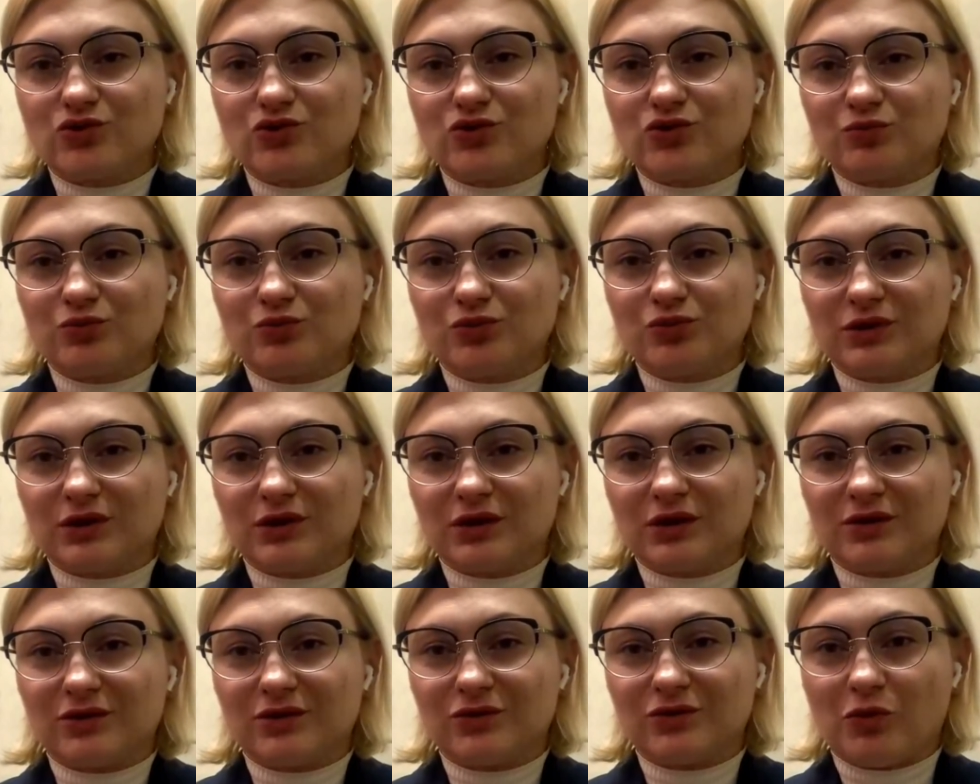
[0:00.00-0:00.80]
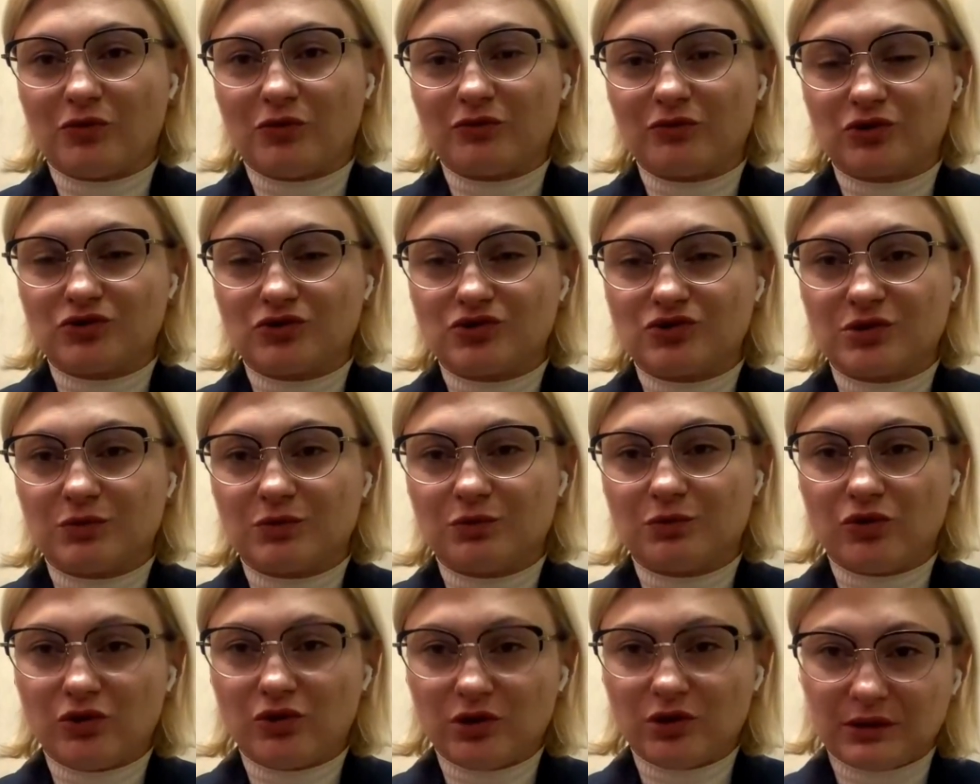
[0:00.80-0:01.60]
wants
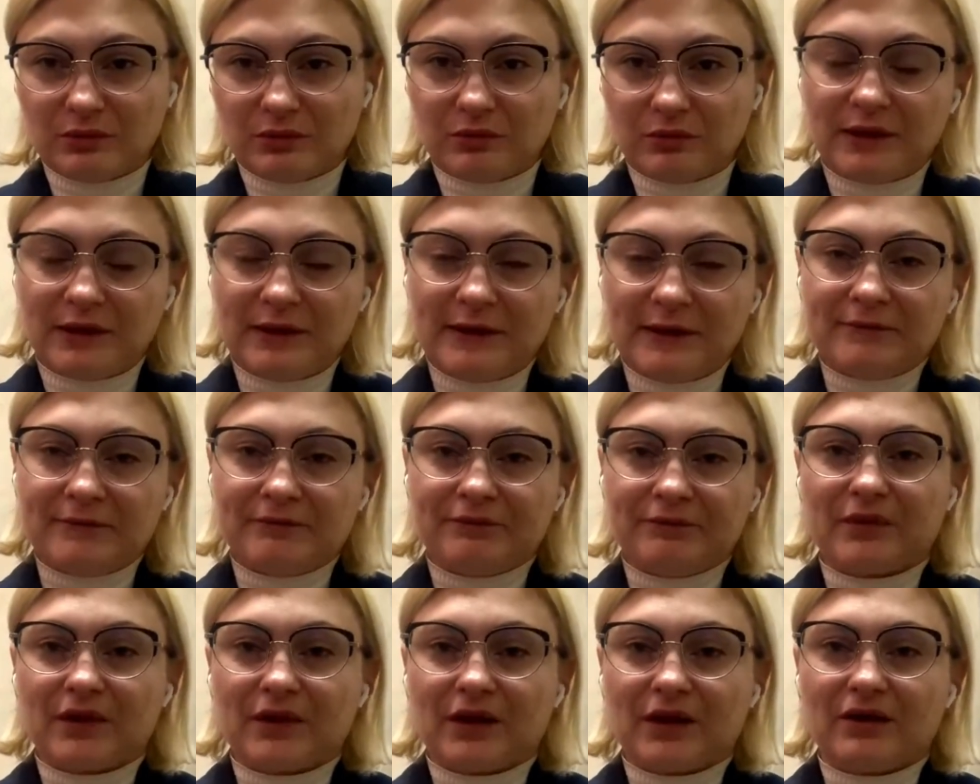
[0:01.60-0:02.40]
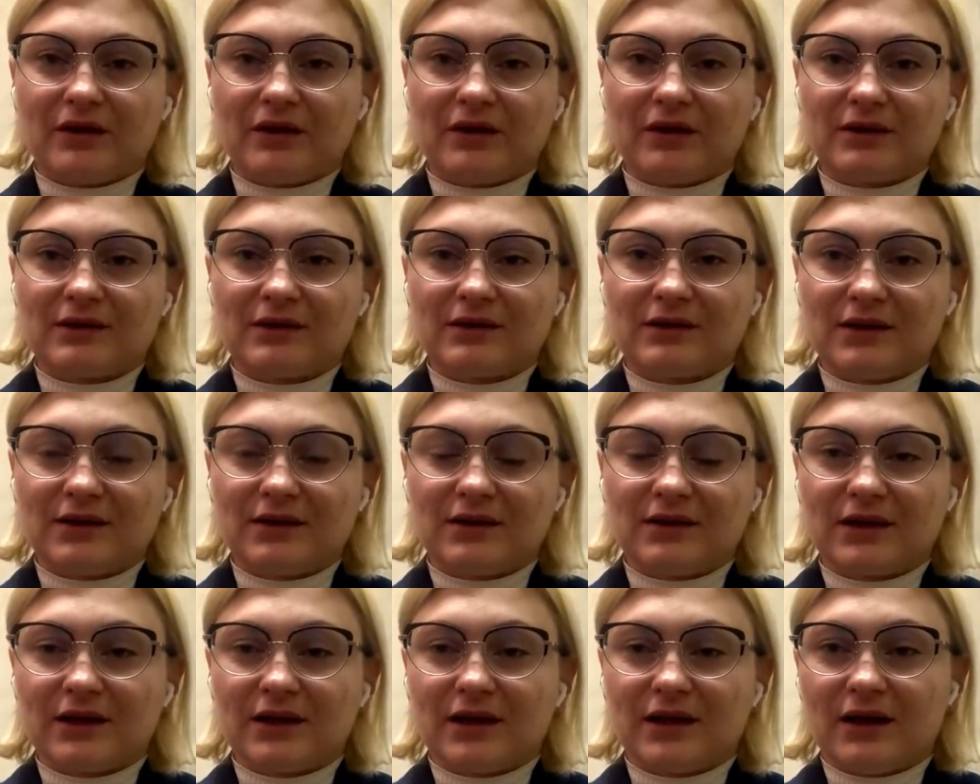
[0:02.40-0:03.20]
to get back into the game.
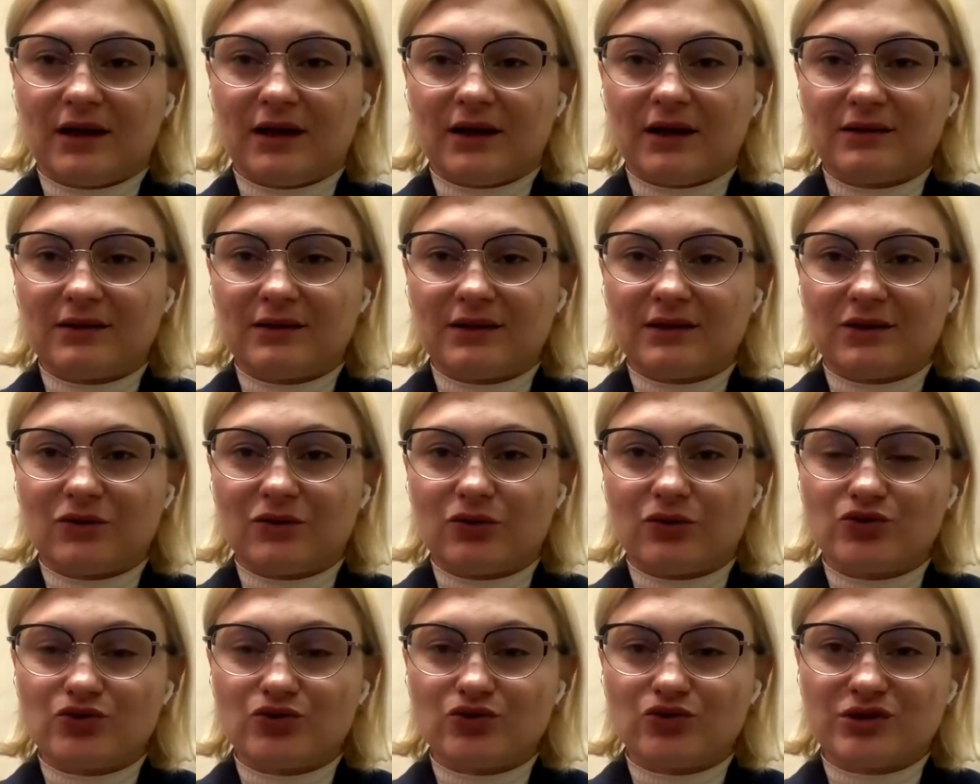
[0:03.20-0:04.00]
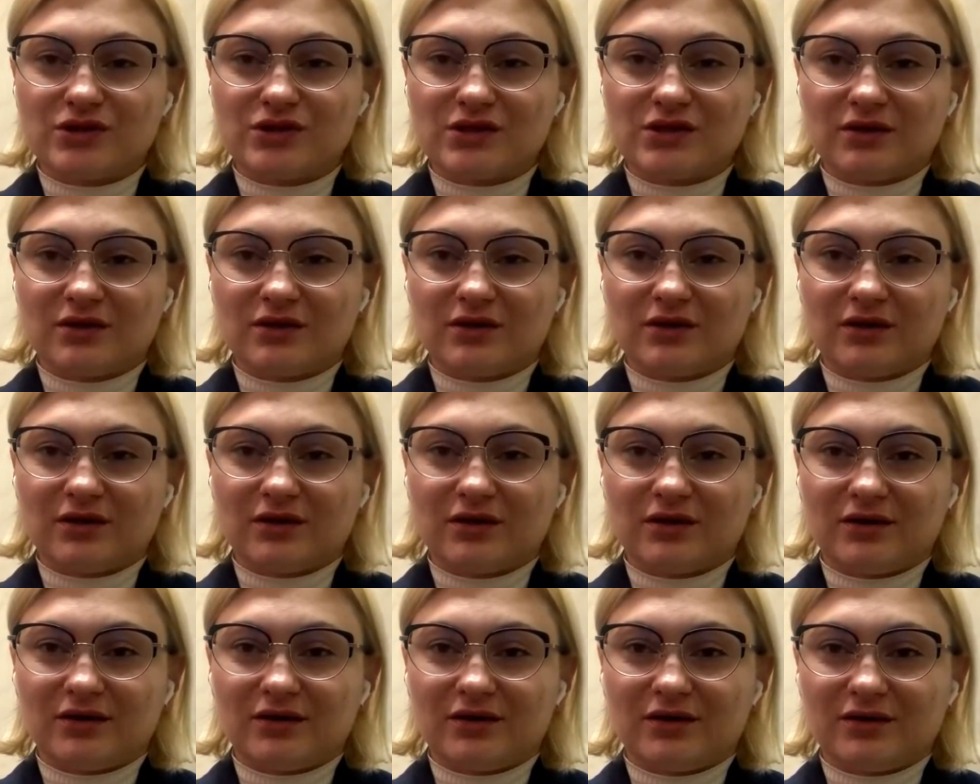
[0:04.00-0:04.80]
They don't want to
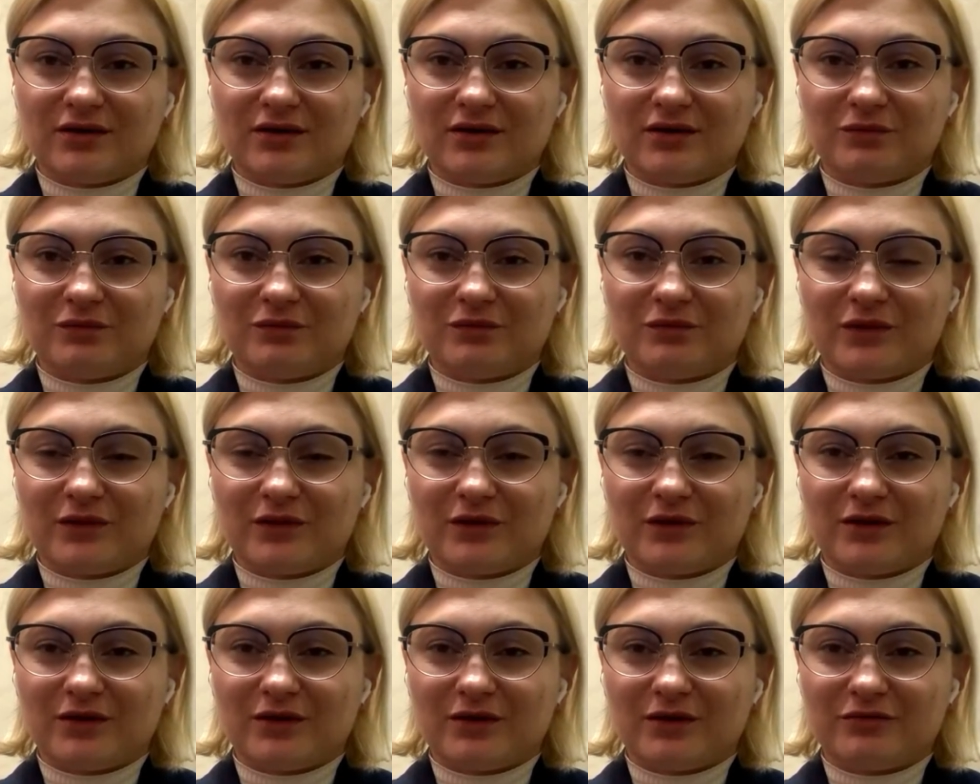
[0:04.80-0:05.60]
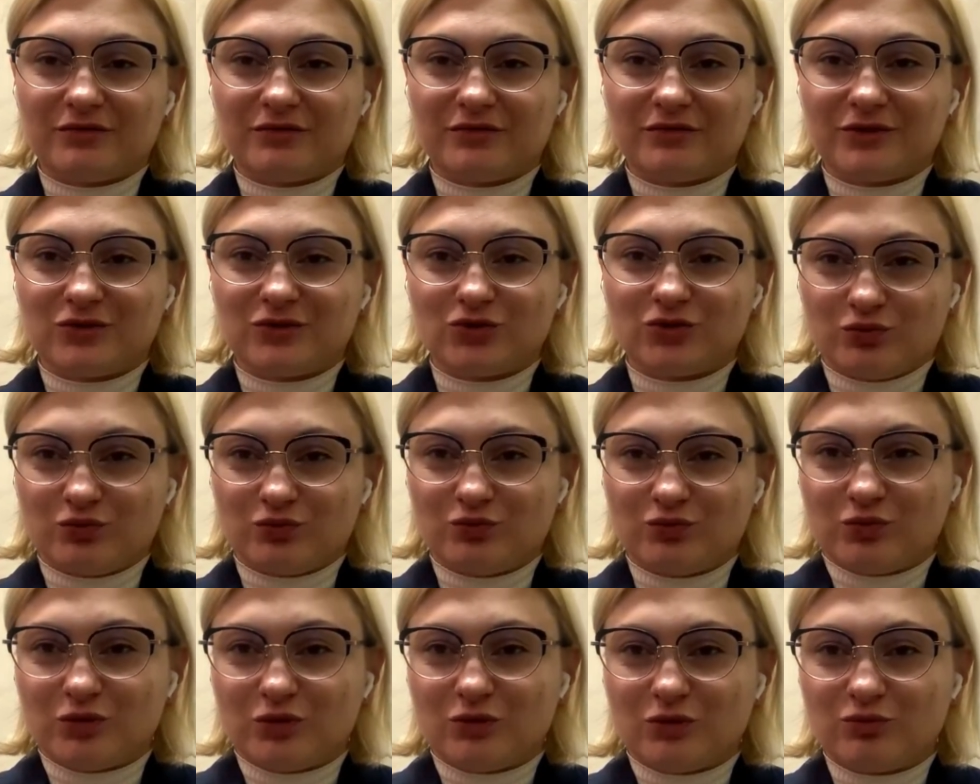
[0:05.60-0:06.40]
be just the
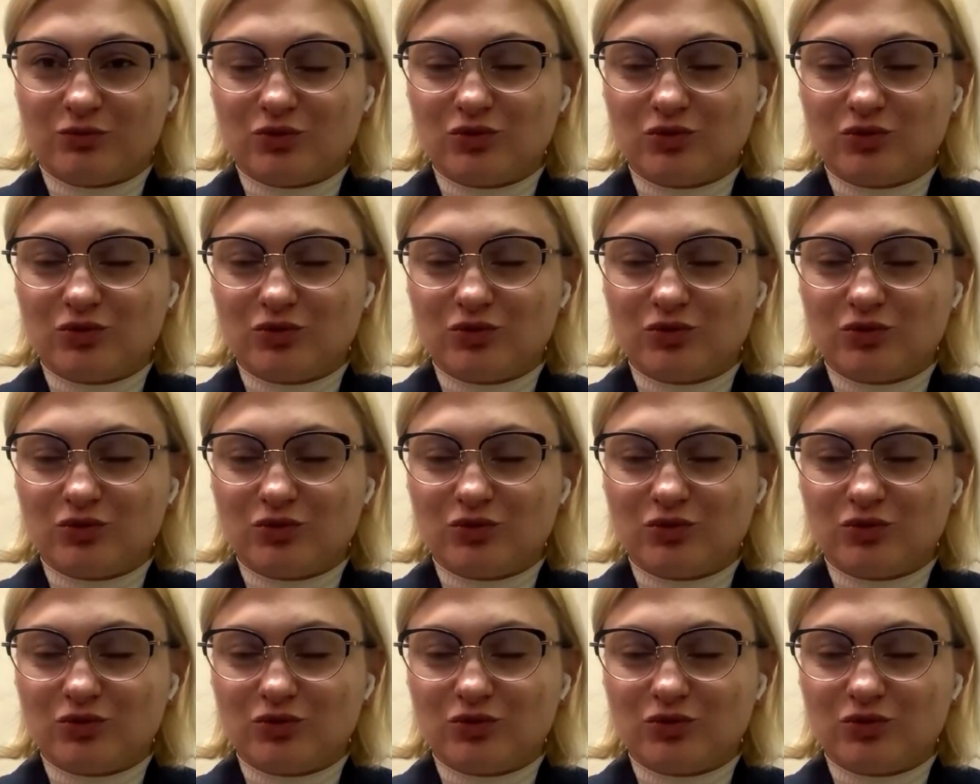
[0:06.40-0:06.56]
pitch.